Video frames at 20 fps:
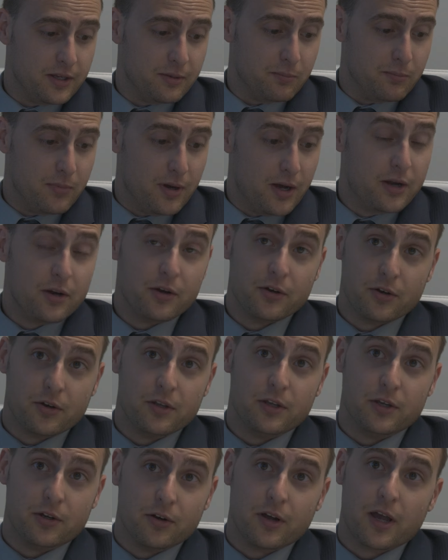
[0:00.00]
admire your
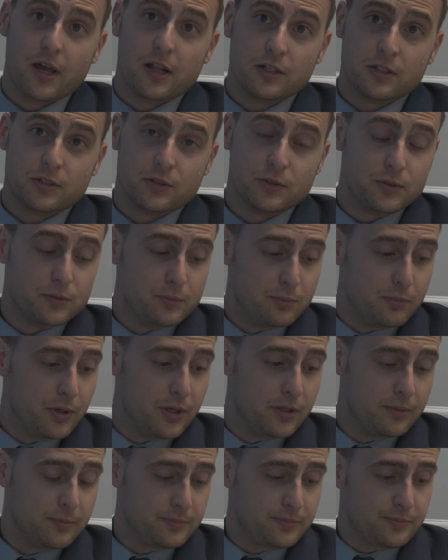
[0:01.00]
eager attitude,
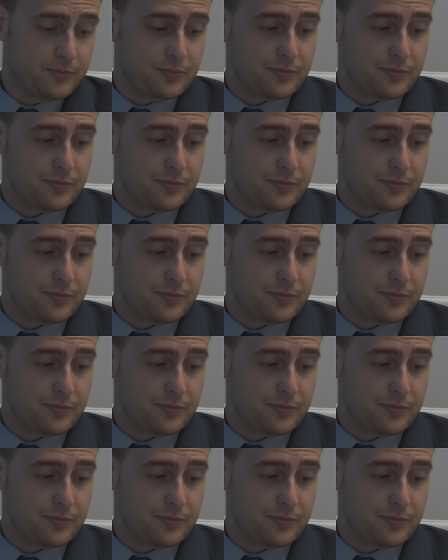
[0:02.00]
but